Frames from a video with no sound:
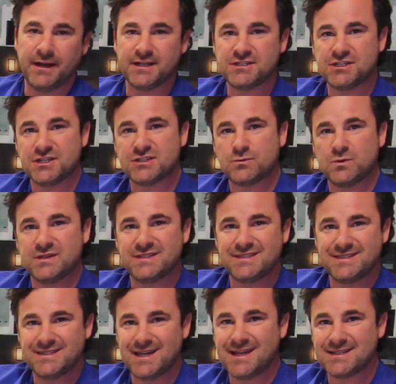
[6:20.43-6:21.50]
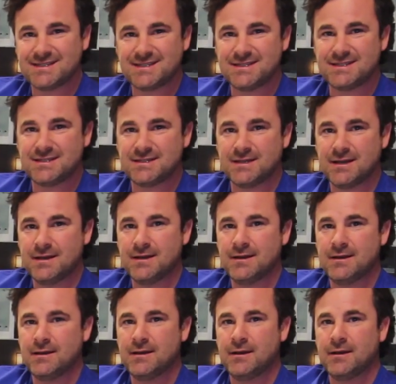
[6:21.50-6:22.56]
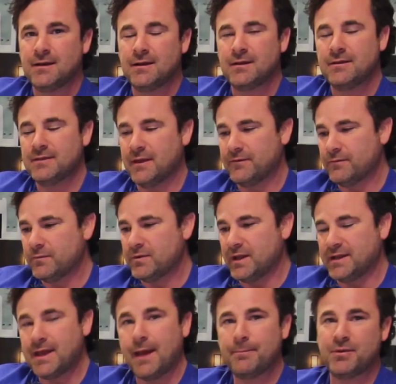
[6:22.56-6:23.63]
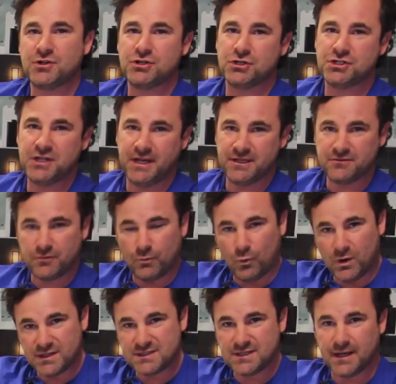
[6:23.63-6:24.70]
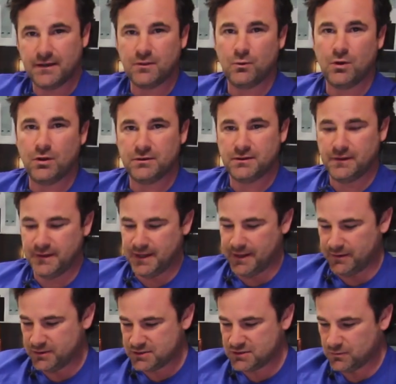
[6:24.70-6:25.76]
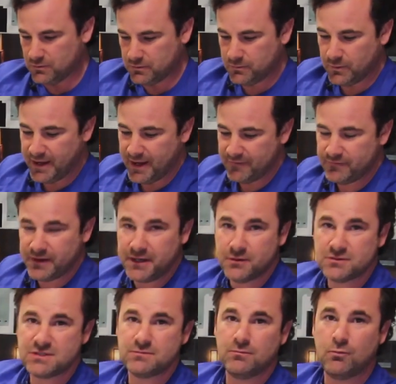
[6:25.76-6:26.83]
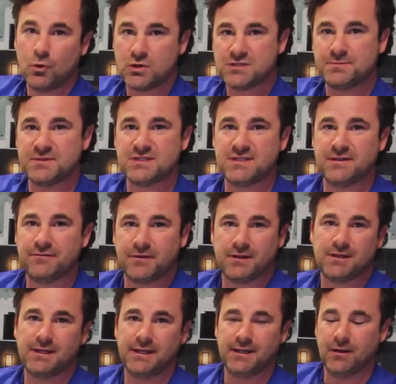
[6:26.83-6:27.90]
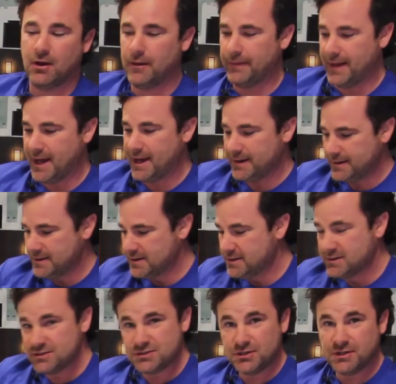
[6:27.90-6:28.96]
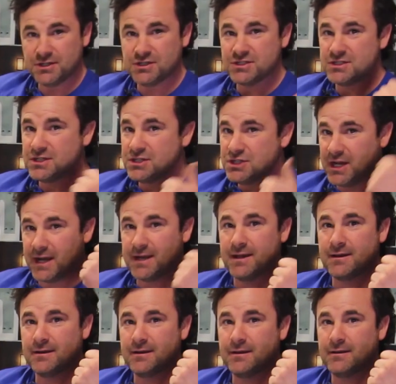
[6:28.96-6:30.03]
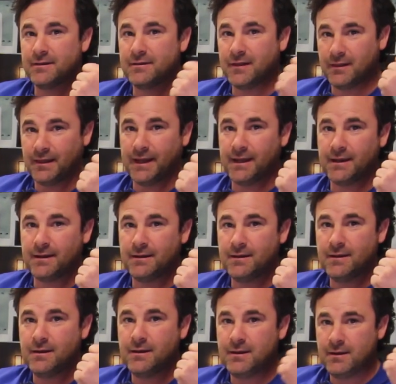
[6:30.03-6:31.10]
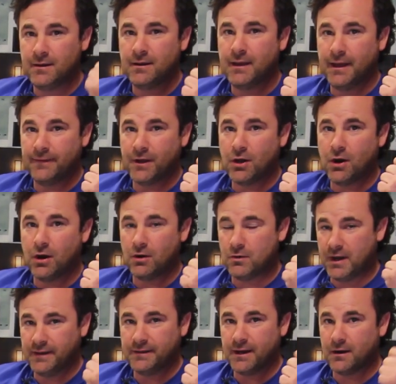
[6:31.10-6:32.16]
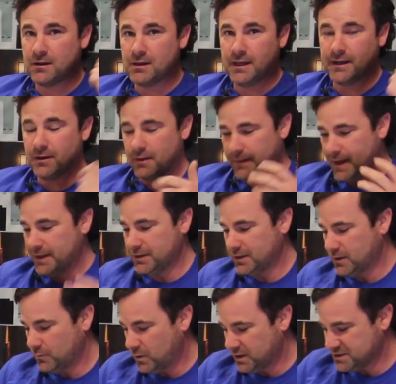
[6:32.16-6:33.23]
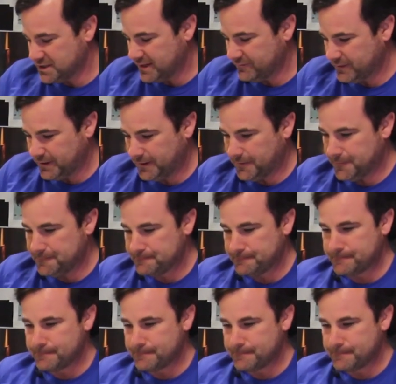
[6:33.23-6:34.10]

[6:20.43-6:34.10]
It just resists the temperature change from one side of the wall to the other. So we have videos more specifically on that. So you can just check the link in the card right there. Click on that, you can watch that video.